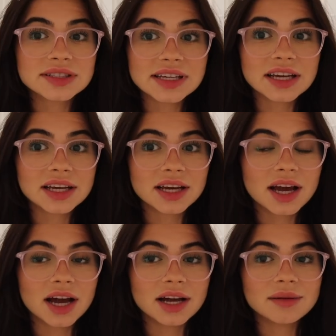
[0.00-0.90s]
see.
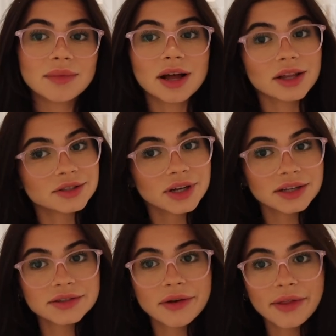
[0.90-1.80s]
I'll let you
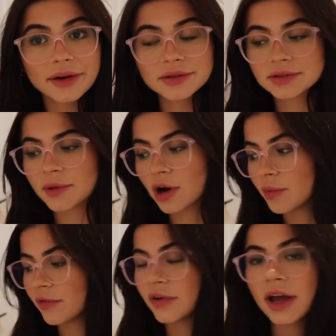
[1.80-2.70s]
guys know how that goes tomorrow,
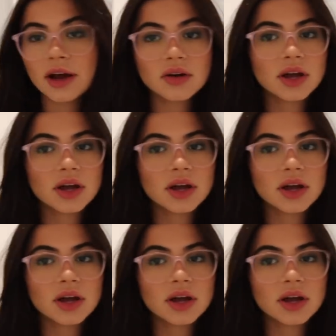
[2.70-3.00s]
but for now,